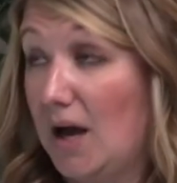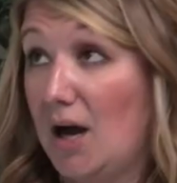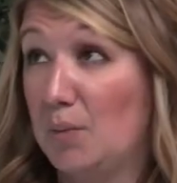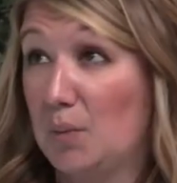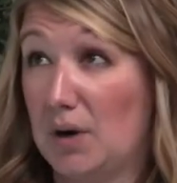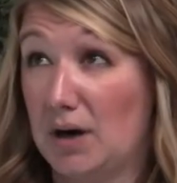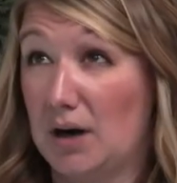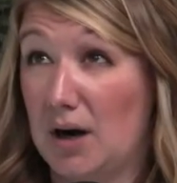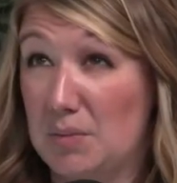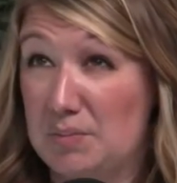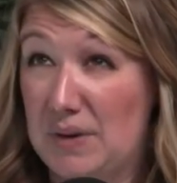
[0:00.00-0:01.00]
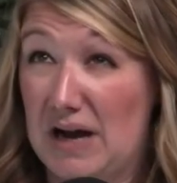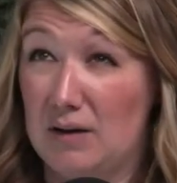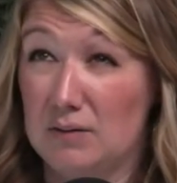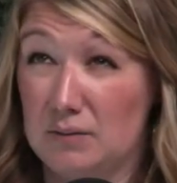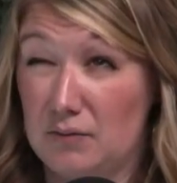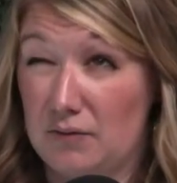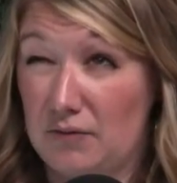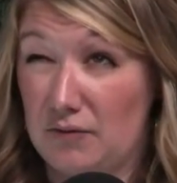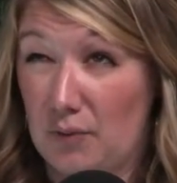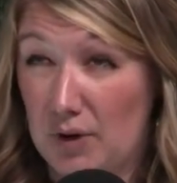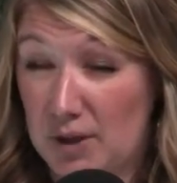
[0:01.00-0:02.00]
Um, we're about
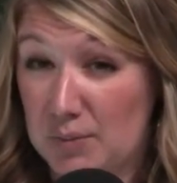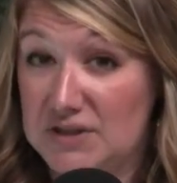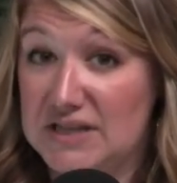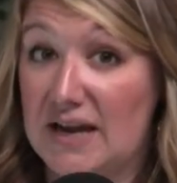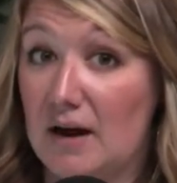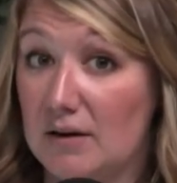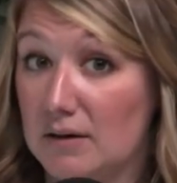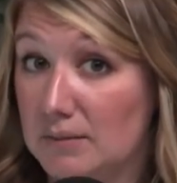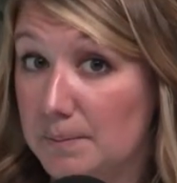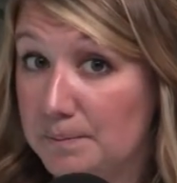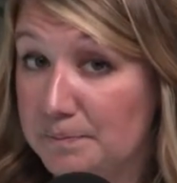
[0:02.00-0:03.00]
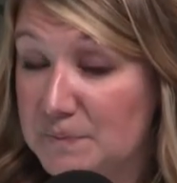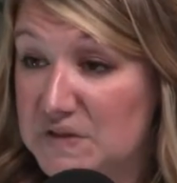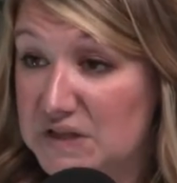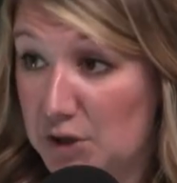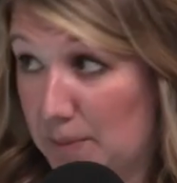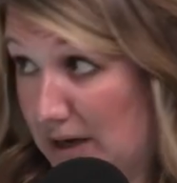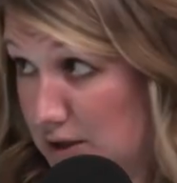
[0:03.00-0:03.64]
40% on our senior